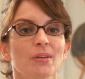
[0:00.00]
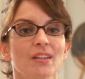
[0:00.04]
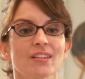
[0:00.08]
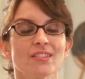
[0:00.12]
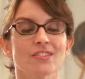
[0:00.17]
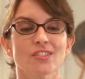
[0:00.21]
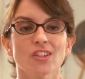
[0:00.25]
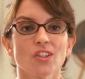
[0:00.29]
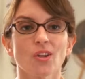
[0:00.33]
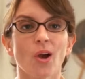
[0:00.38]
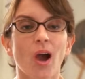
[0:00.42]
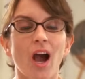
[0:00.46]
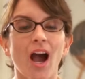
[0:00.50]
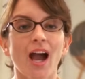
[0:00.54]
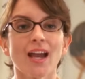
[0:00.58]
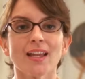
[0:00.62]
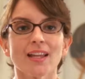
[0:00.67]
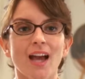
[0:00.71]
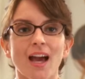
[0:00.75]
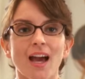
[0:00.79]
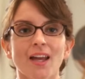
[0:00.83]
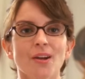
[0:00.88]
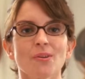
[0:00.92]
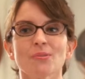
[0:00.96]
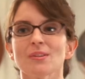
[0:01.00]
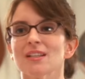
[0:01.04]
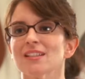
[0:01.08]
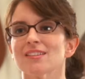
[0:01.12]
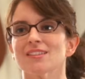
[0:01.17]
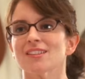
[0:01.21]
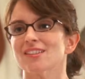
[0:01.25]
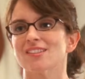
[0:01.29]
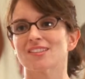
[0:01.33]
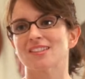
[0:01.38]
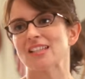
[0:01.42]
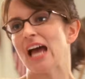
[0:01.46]
Because, you know, I, I don't need
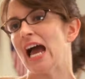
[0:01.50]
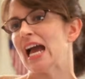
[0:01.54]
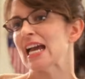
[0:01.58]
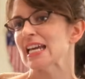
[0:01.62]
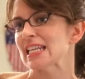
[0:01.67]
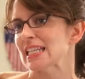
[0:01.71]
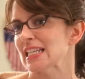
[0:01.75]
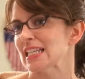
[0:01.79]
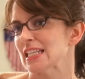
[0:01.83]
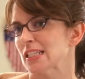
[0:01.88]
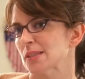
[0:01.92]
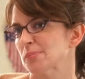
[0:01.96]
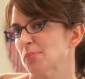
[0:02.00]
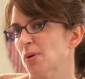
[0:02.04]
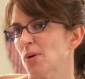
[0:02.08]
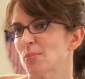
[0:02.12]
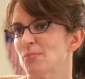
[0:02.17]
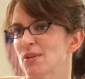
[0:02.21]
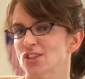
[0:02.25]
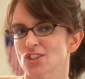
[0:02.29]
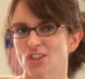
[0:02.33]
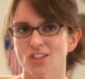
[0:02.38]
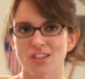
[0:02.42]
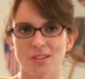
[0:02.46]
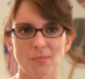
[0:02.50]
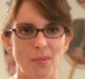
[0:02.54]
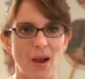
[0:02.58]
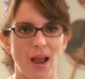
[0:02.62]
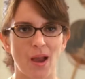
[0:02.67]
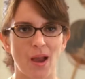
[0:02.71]
society's permission to